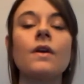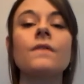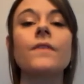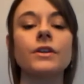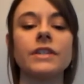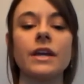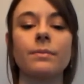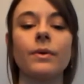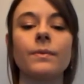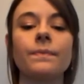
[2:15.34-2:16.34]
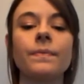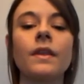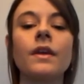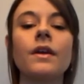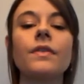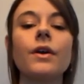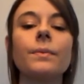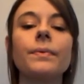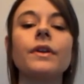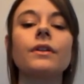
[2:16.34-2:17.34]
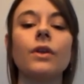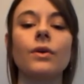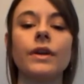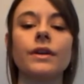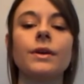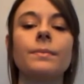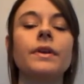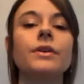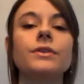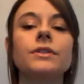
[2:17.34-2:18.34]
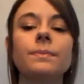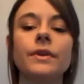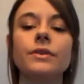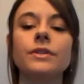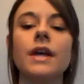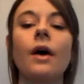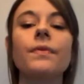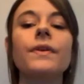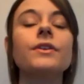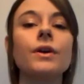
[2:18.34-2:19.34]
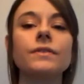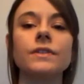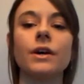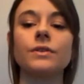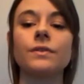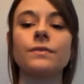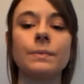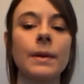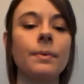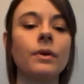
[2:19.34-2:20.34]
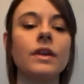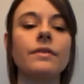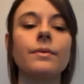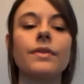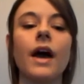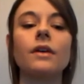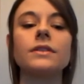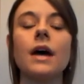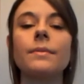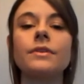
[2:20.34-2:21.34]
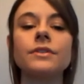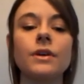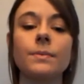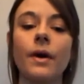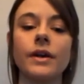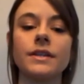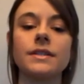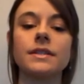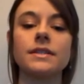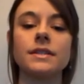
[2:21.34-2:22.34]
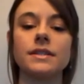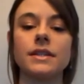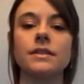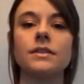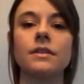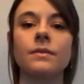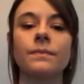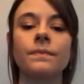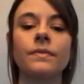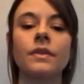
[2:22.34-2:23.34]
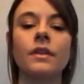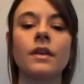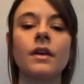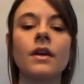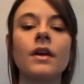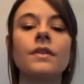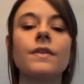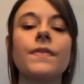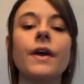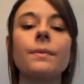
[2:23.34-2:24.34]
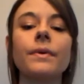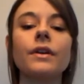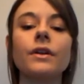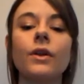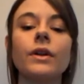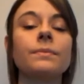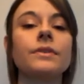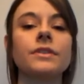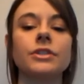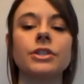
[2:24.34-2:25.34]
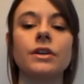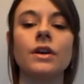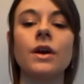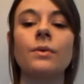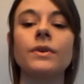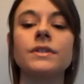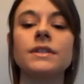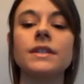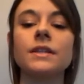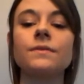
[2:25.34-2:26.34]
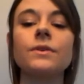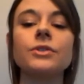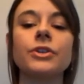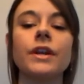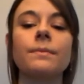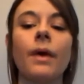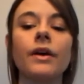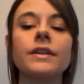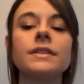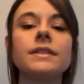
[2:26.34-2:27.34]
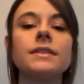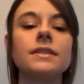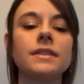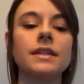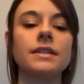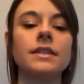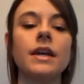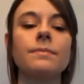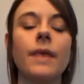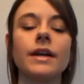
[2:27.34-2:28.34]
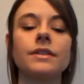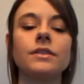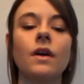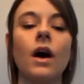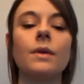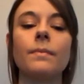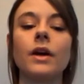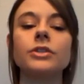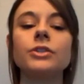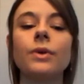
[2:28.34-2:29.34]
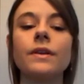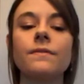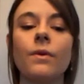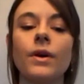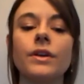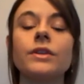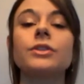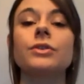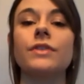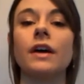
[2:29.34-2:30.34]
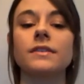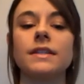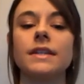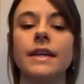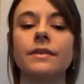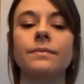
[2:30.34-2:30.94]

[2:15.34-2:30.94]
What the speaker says: For example, therapeutic cloning could be used to produce healthy nerve cells for people living with Alzheimer's or Parkinson's disease. The therapeutic cloning procedure was successful in treating Parkinson's disease in mice on March 24, 2008.